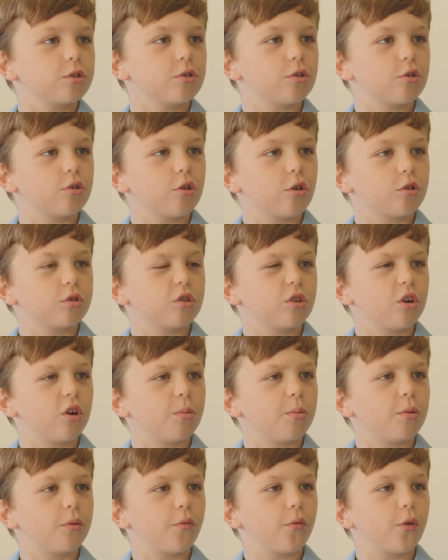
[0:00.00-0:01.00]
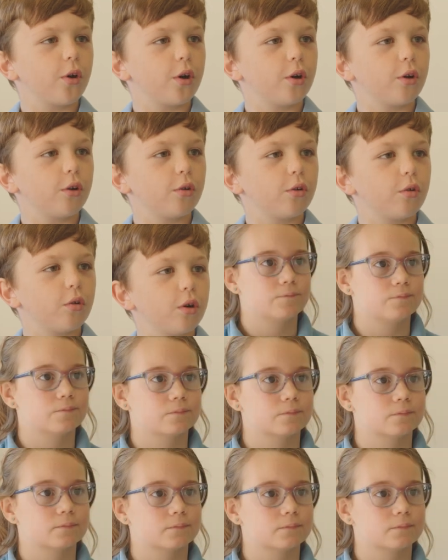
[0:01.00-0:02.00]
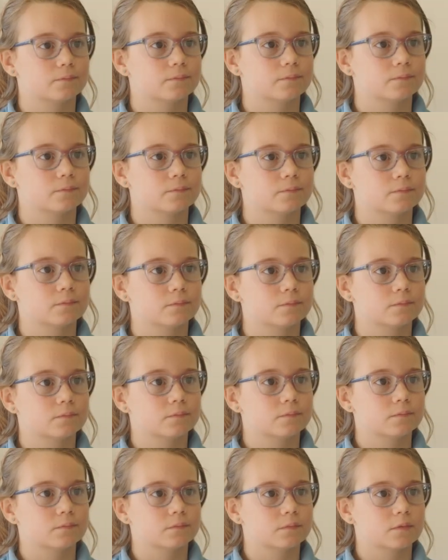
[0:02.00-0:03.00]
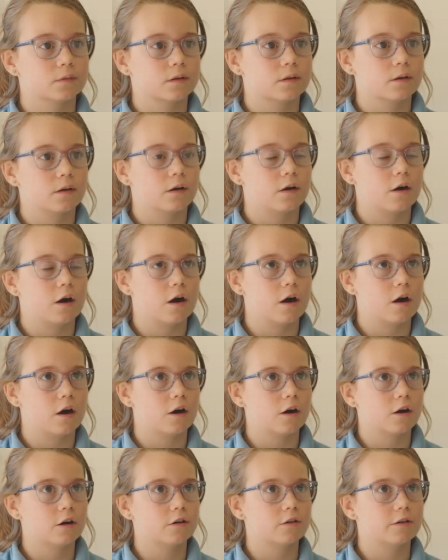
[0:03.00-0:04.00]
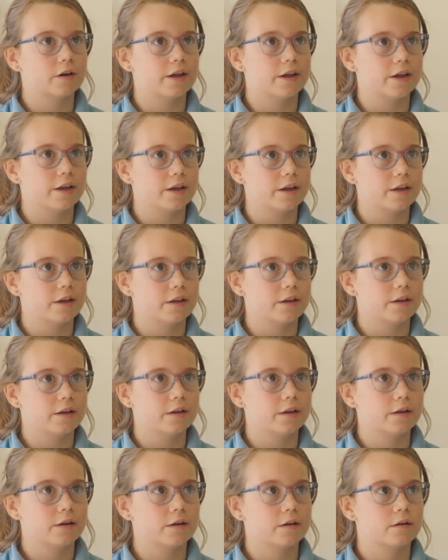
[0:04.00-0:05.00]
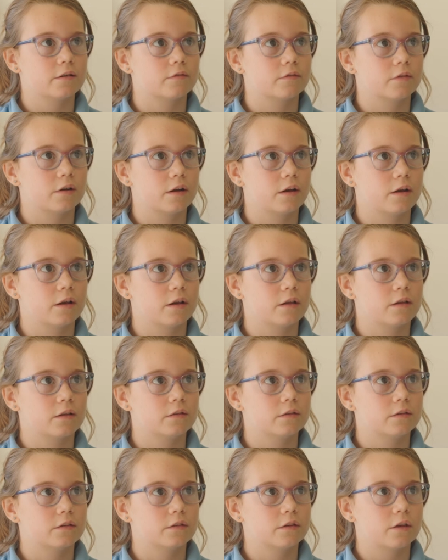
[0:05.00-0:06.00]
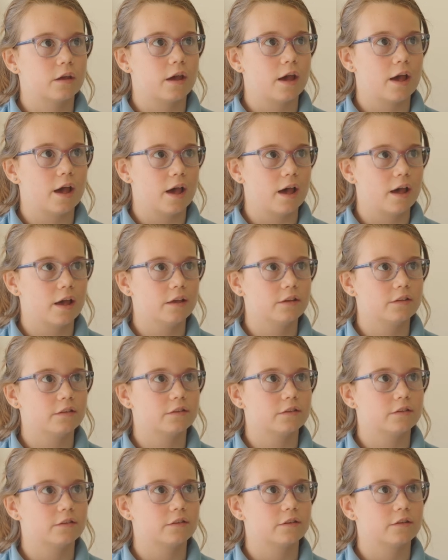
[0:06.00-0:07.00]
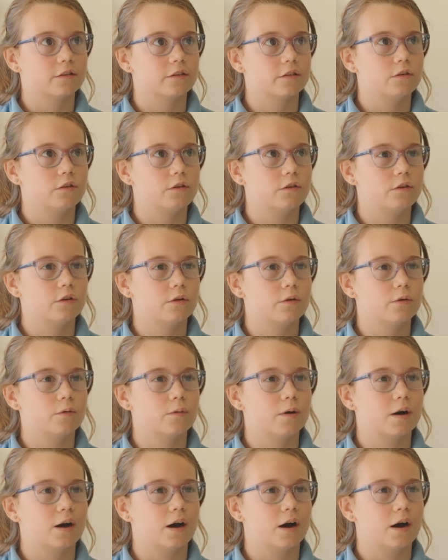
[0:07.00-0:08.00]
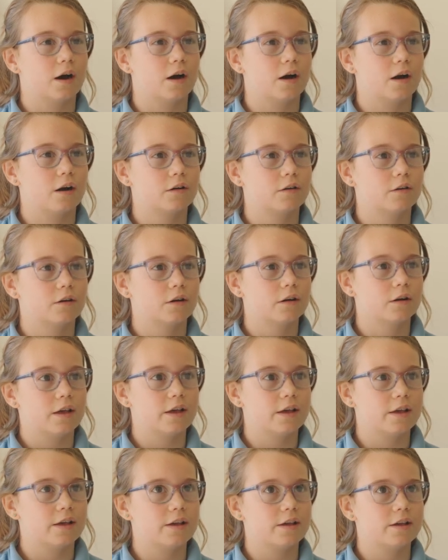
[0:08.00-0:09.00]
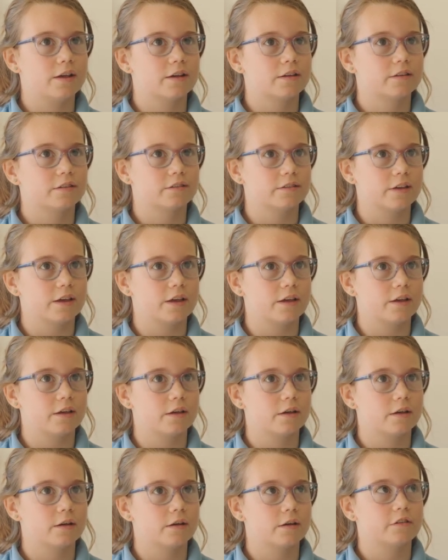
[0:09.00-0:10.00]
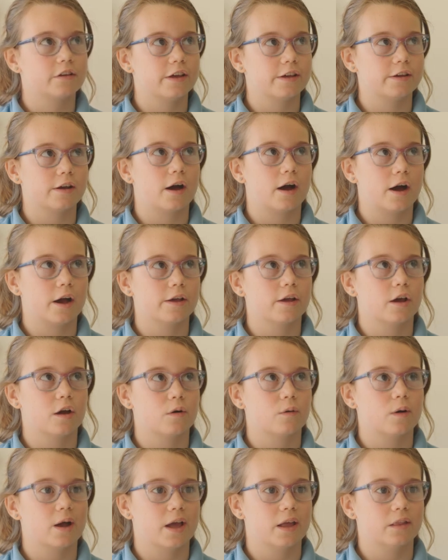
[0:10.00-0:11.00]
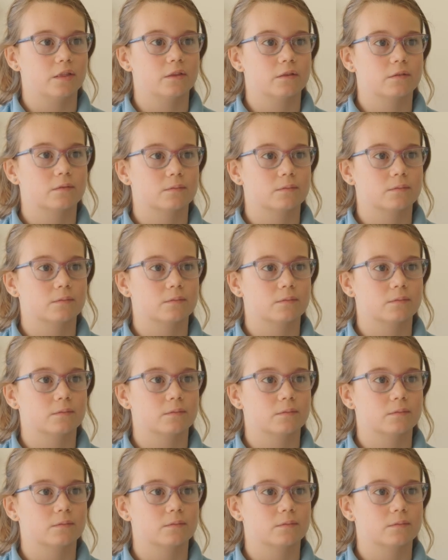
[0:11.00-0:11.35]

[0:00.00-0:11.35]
to the top of the hill. Do you know how to spell resurrection? R E S U R E C T I O N.